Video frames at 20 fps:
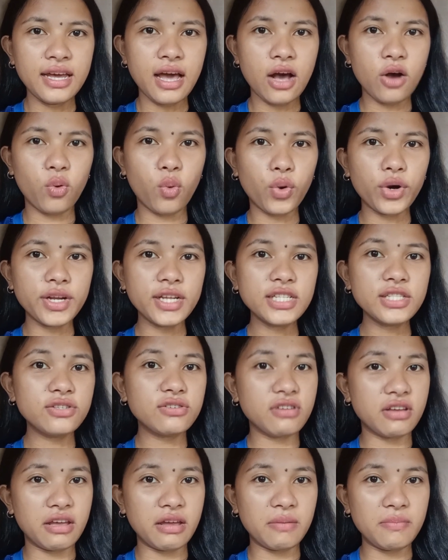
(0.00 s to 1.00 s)
According
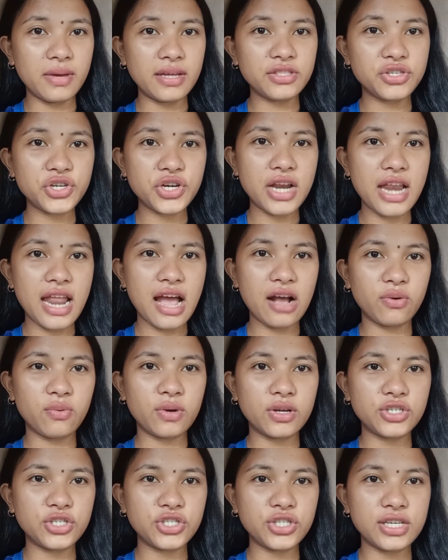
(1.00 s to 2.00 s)
to him,
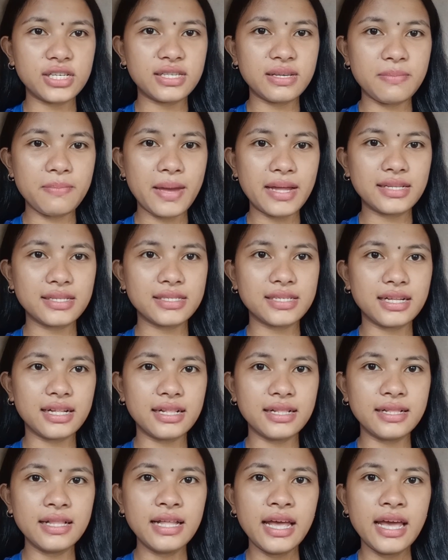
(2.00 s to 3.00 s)
interlanguage is a
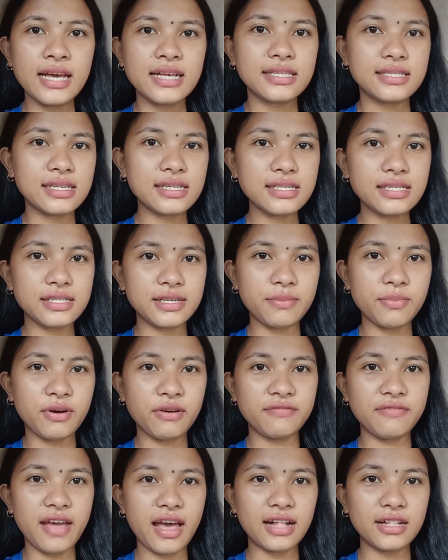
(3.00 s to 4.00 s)
mental
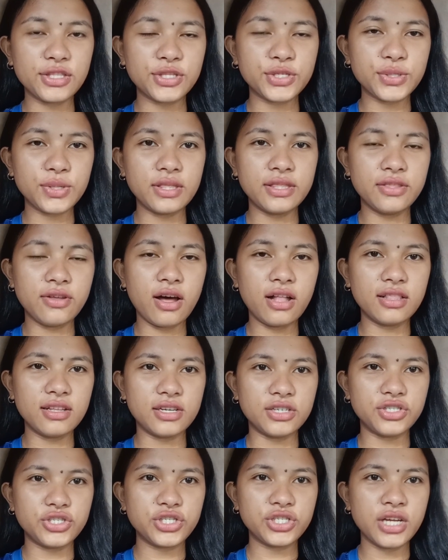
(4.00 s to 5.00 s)
system of L2
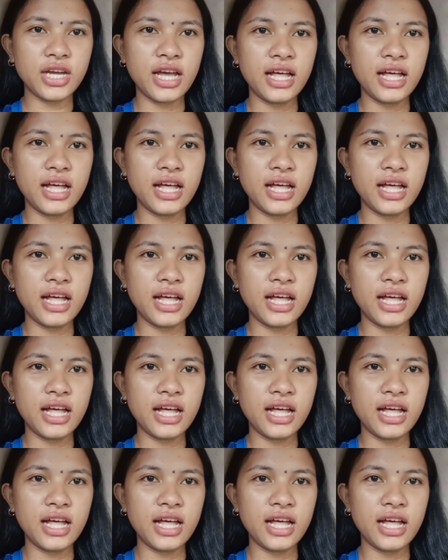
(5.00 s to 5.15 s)
knowledge.